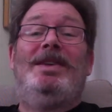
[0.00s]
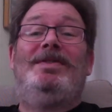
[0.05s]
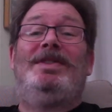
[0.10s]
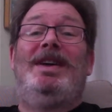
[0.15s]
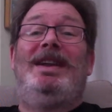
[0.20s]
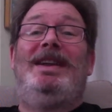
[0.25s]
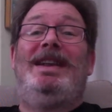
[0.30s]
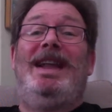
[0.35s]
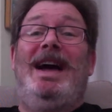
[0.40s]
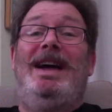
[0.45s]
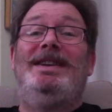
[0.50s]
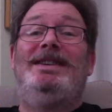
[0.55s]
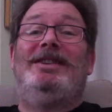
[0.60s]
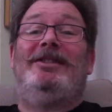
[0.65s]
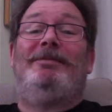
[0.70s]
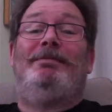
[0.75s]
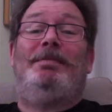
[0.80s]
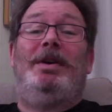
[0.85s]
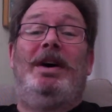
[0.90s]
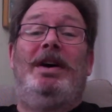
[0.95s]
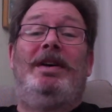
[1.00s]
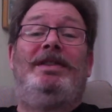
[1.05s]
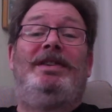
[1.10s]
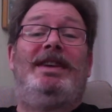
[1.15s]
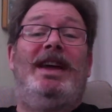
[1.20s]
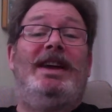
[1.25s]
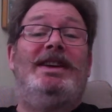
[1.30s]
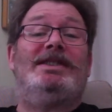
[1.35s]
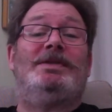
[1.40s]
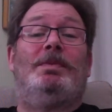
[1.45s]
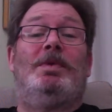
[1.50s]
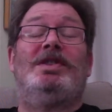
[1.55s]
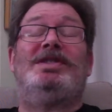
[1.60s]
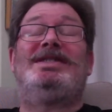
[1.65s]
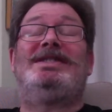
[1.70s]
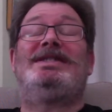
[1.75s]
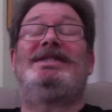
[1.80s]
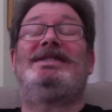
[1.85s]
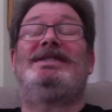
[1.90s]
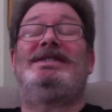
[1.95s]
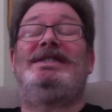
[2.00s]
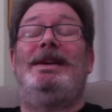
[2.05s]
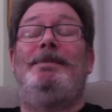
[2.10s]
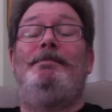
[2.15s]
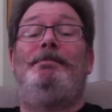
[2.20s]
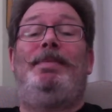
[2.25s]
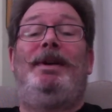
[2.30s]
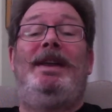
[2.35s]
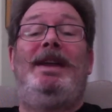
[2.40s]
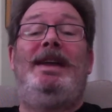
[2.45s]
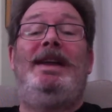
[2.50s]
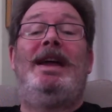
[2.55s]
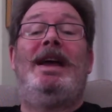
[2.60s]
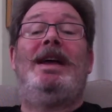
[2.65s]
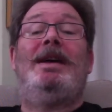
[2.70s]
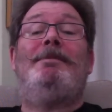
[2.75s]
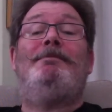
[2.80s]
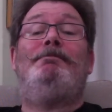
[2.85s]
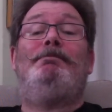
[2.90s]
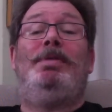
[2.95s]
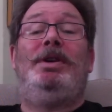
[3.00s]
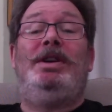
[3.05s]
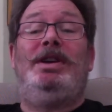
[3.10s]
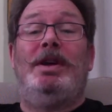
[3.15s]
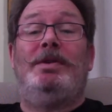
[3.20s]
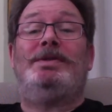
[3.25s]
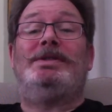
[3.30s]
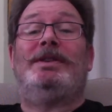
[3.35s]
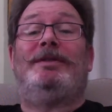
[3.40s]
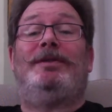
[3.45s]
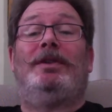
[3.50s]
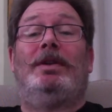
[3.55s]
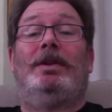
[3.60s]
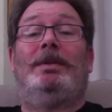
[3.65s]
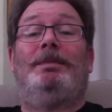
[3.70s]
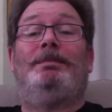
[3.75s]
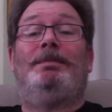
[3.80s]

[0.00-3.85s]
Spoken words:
The land of birthdays was simply beautiful.